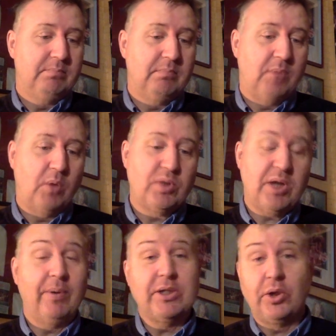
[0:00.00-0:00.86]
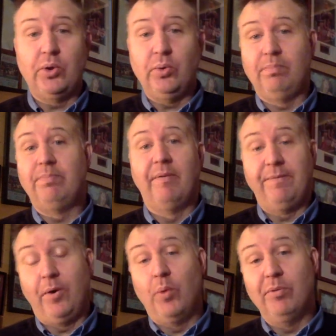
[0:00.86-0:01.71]
Also, it's a good
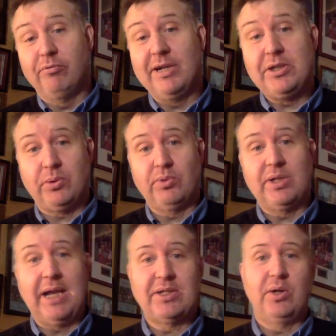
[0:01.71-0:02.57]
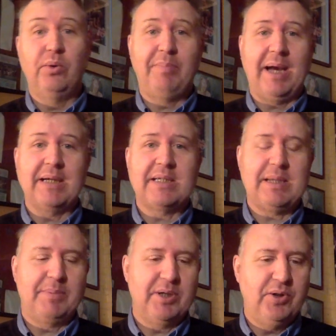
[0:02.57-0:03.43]
form of resource now to look back at
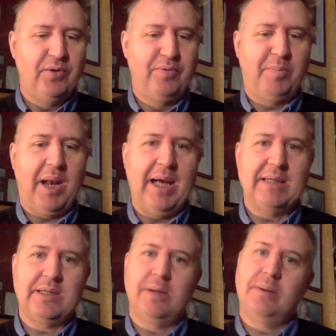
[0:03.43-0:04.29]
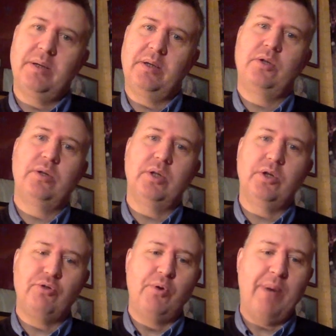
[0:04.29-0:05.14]
some of the youth players that
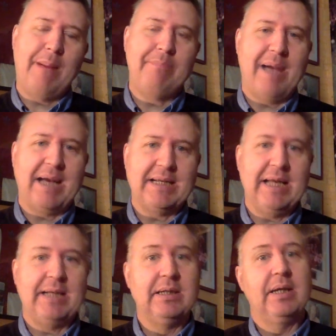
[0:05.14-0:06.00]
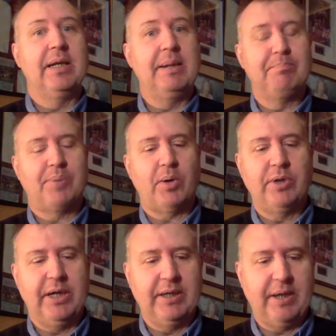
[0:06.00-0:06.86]
grew up back then and then
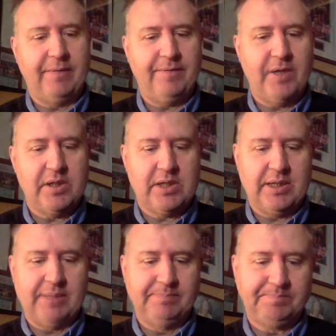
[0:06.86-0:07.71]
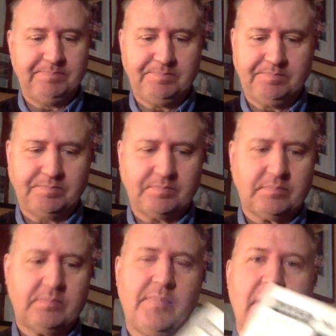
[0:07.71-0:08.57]
broke into the first team.
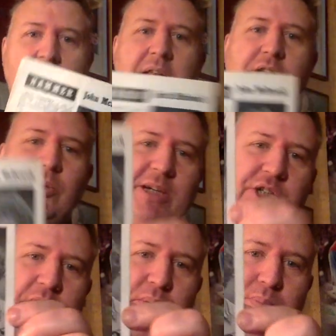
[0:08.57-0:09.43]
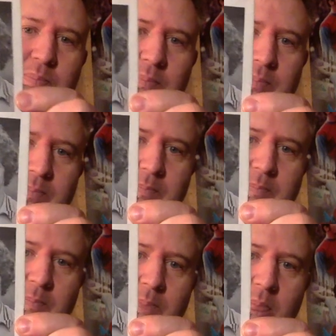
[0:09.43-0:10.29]
And then you had your little
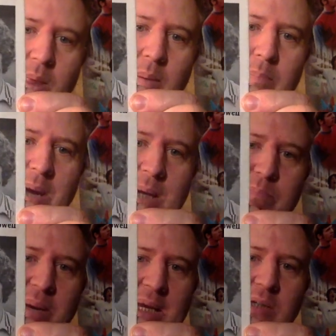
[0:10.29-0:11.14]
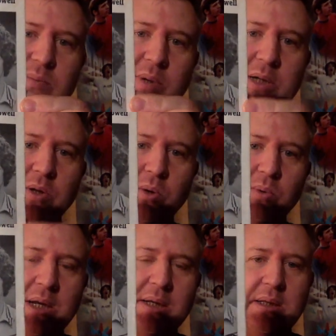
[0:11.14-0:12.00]
pen pick, as we'd
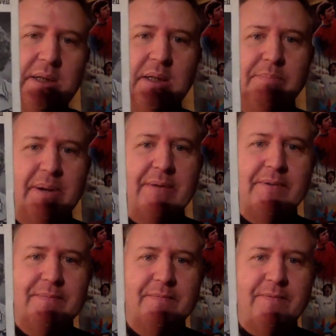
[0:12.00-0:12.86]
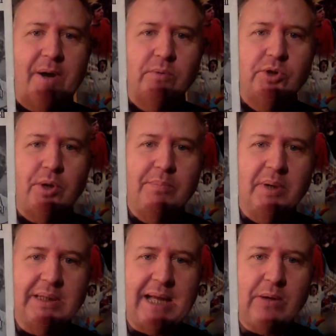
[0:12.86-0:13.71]
call it, bit of info. John
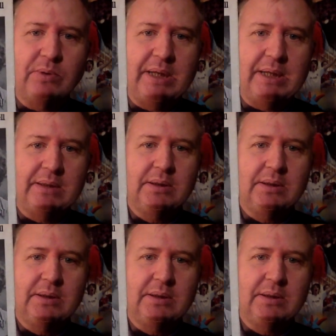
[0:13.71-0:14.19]
McDowell there,